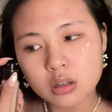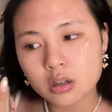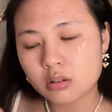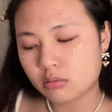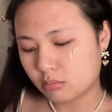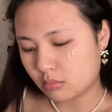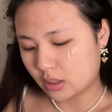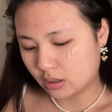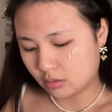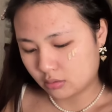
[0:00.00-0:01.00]
Oh
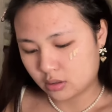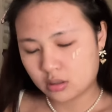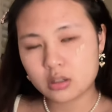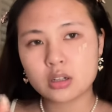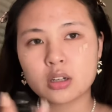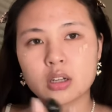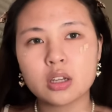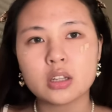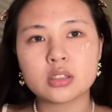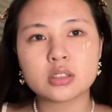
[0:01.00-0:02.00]
my lord. It
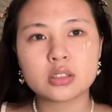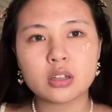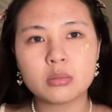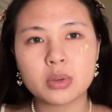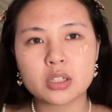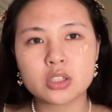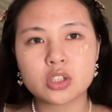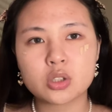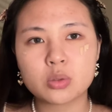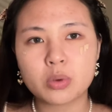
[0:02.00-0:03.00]
is on my
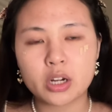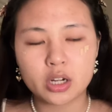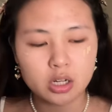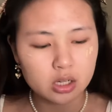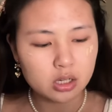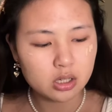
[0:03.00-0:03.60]
sweater.